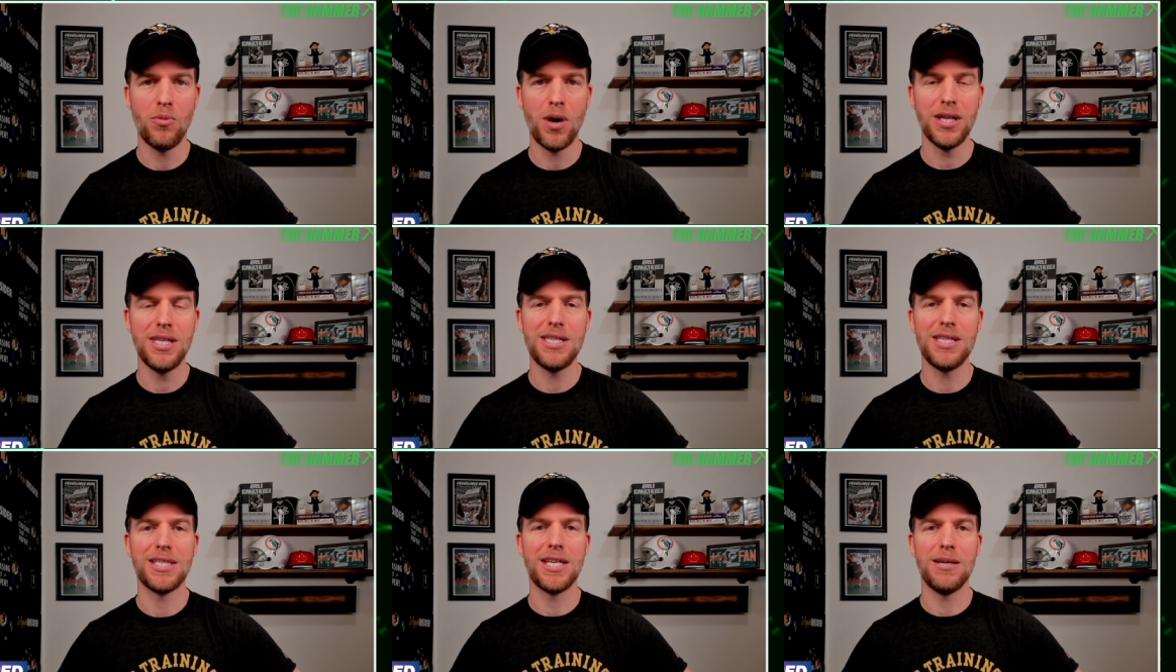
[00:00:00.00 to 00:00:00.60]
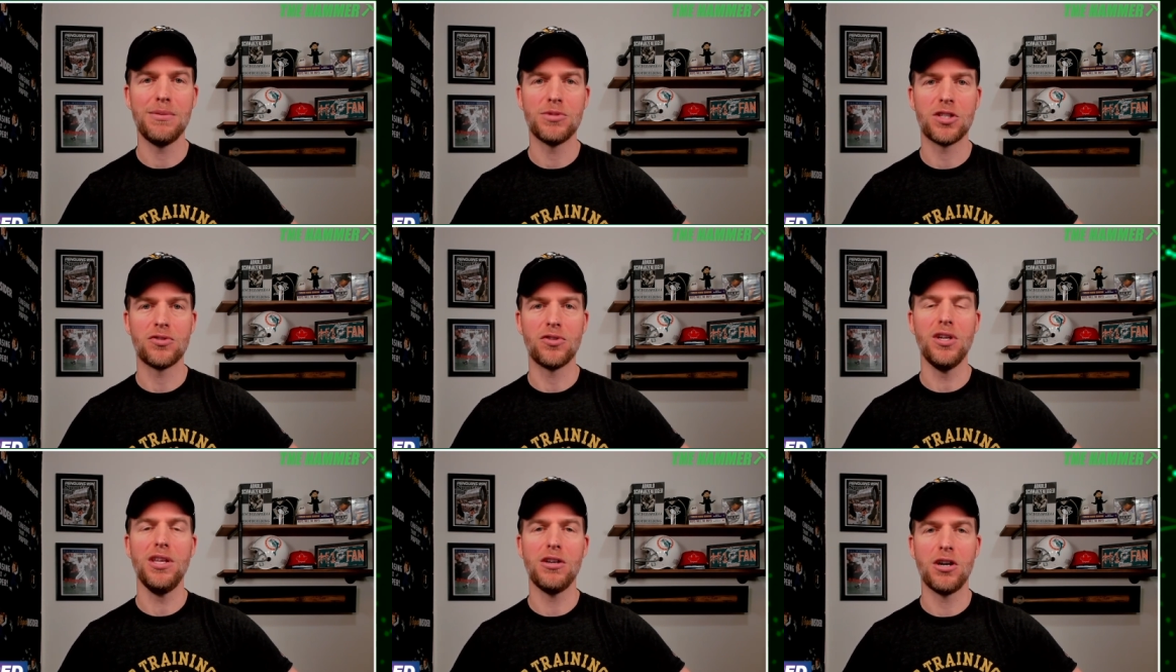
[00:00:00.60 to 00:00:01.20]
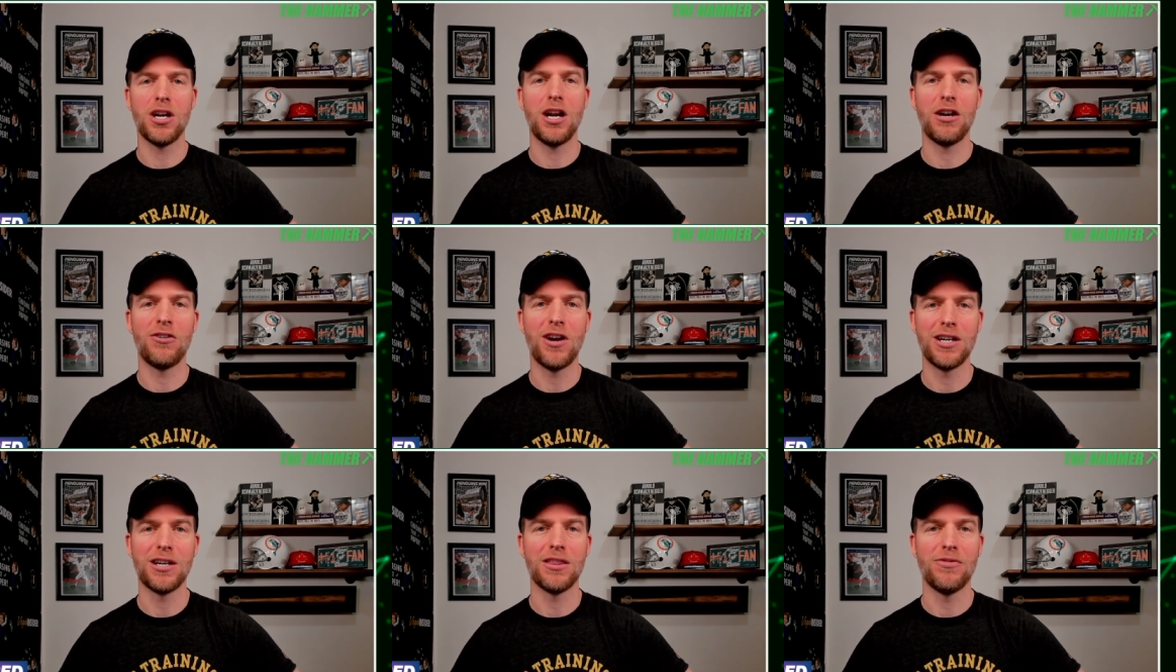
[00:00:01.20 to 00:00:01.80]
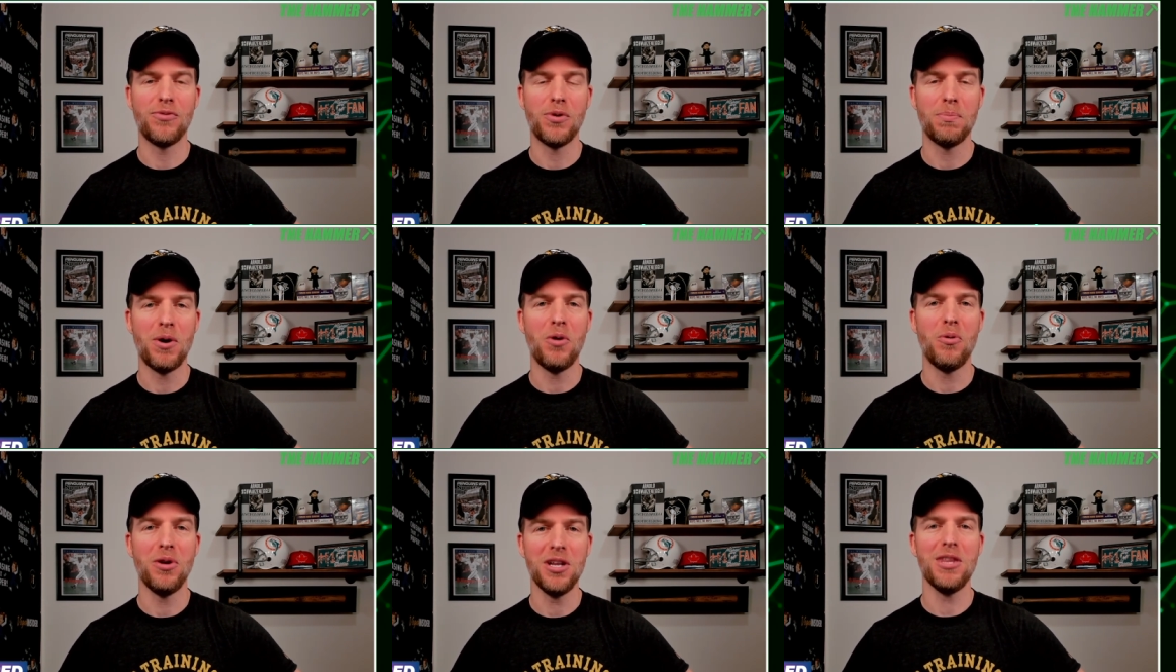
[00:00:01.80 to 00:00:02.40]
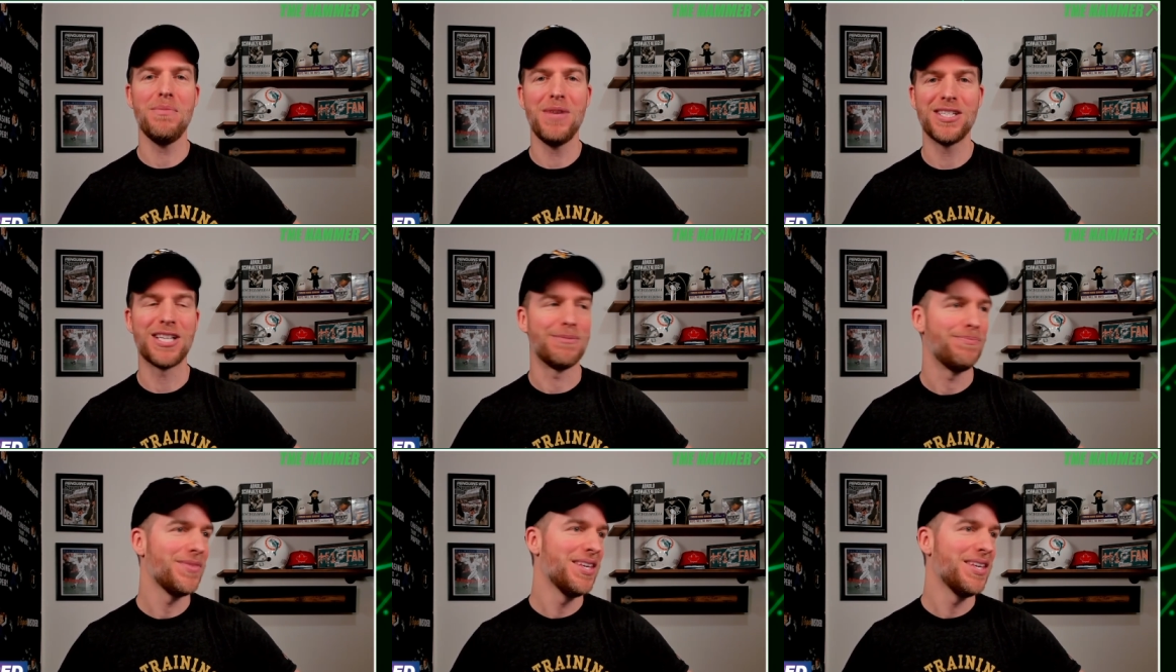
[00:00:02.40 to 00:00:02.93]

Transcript: One of these teams is really good at running the football. One of them isn't.